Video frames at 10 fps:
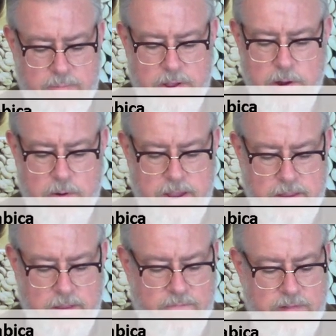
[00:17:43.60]
period,
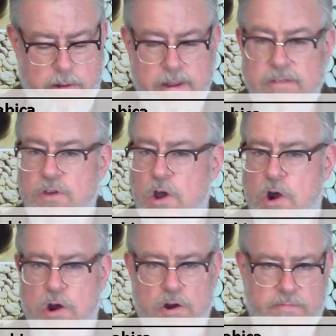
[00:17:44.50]
the flowering to
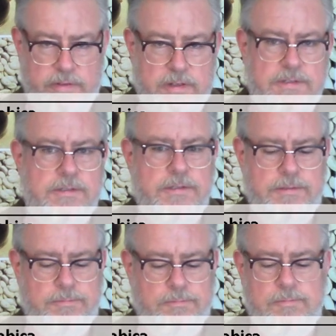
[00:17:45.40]
harvest.
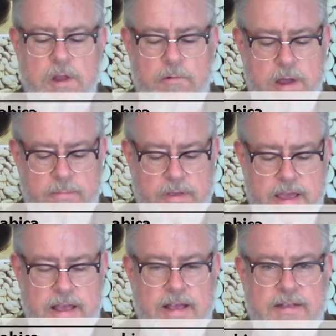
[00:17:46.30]
Arabica
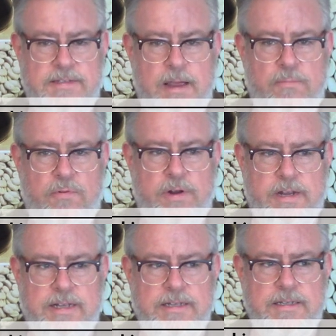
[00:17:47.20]
has a
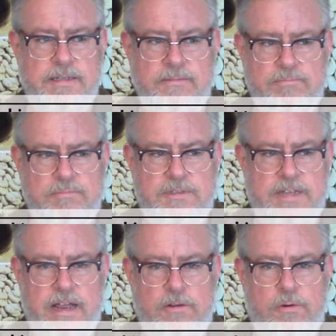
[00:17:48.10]
pretty
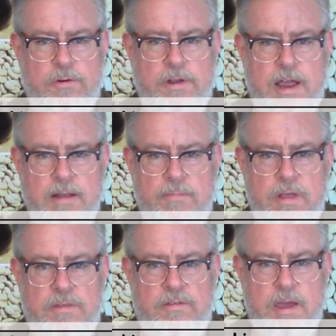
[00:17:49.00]
standard nine
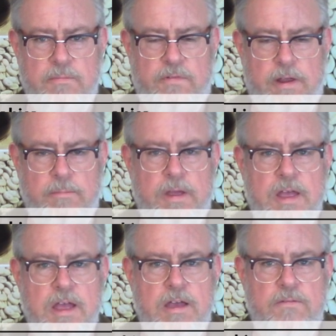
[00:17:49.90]
month time frame
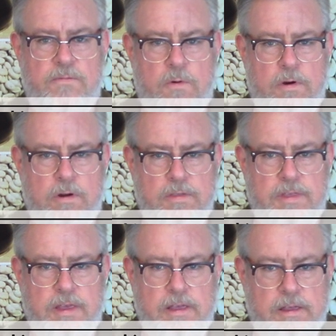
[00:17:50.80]
for
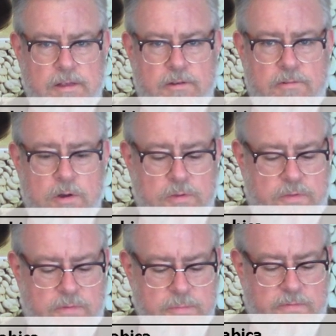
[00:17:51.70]
the growth
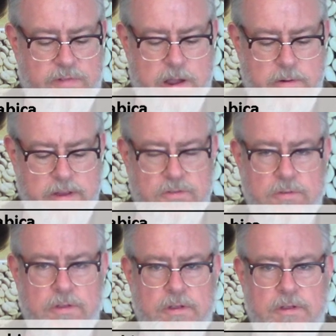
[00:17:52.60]
from the flowering to
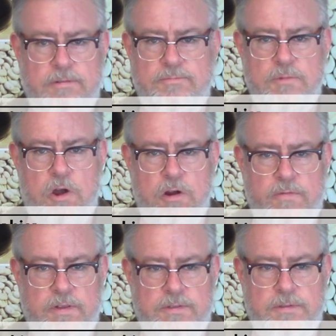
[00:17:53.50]
the
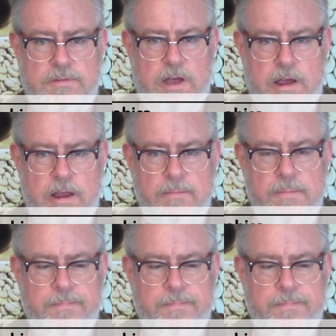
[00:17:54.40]
harvest time.